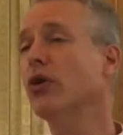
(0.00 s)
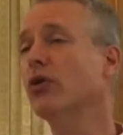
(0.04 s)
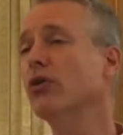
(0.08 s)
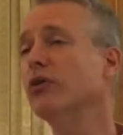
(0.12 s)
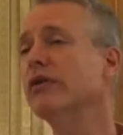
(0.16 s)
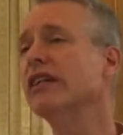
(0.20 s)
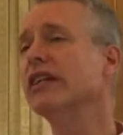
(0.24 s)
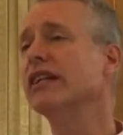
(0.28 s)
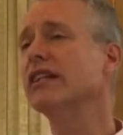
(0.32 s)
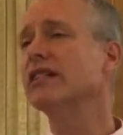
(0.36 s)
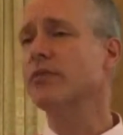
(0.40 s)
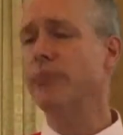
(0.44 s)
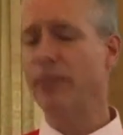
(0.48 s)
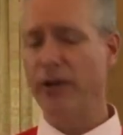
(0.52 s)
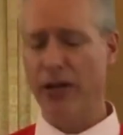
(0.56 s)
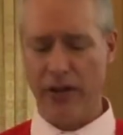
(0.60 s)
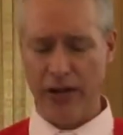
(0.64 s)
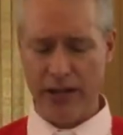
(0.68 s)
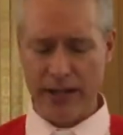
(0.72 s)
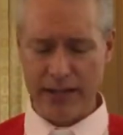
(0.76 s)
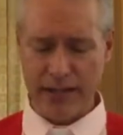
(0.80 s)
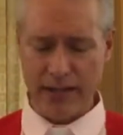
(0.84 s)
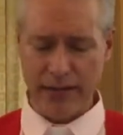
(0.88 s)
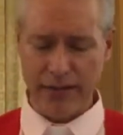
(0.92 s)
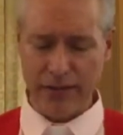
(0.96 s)
own
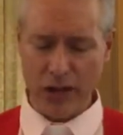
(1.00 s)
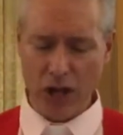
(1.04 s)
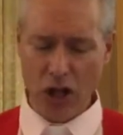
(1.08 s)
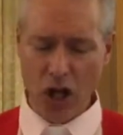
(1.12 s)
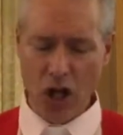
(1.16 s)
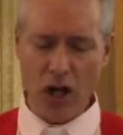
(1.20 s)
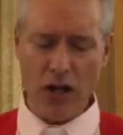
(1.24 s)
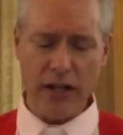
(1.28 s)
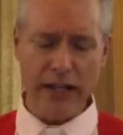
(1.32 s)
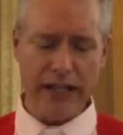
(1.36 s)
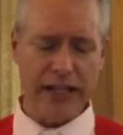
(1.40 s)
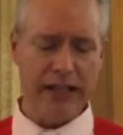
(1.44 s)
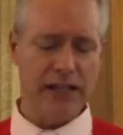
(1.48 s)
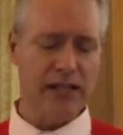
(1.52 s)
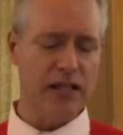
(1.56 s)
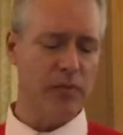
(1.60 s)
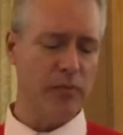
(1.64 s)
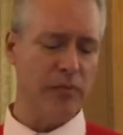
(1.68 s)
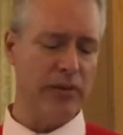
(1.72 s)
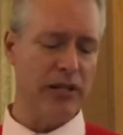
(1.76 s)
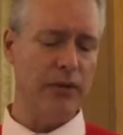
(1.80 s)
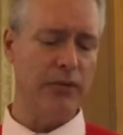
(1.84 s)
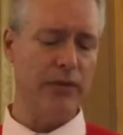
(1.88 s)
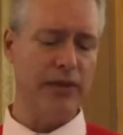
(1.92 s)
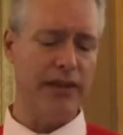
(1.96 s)
experience of longing to
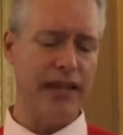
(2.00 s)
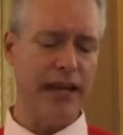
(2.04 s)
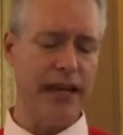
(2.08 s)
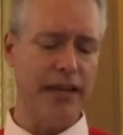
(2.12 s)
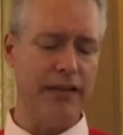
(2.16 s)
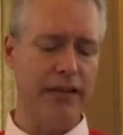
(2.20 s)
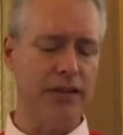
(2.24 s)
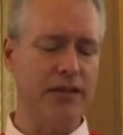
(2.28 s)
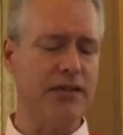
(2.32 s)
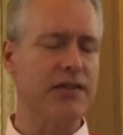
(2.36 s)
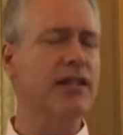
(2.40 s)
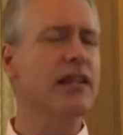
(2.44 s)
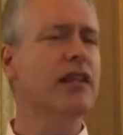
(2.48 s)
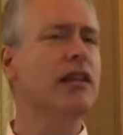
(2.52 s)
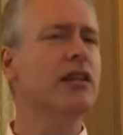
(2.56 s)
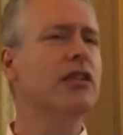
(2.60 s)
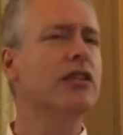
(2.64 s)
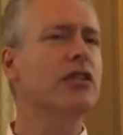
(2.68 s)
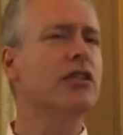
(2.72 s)
be with others,